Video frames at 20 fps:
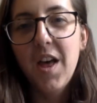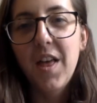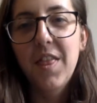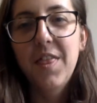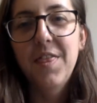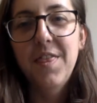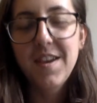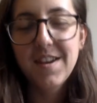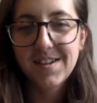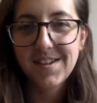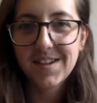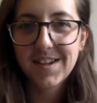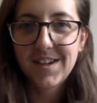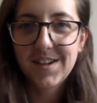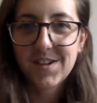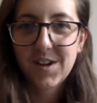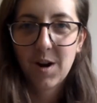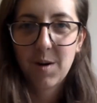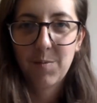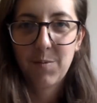This is
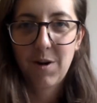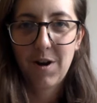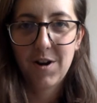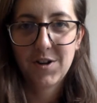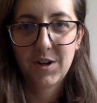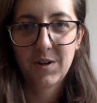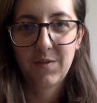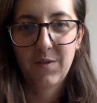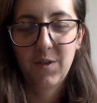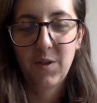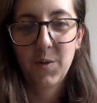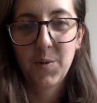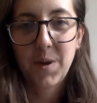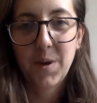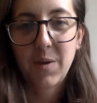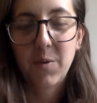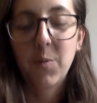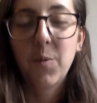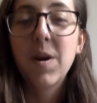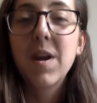our project for the week.
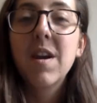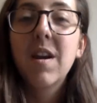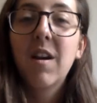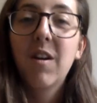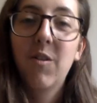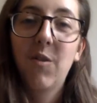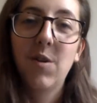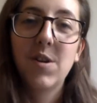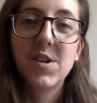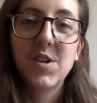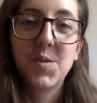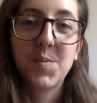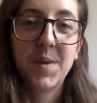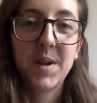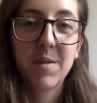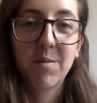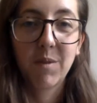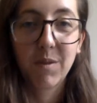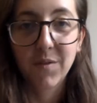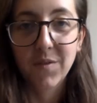We are going to be
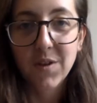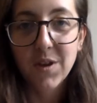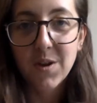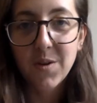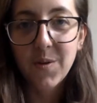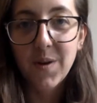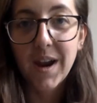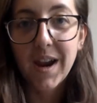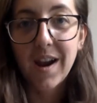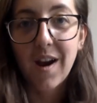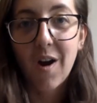reviewing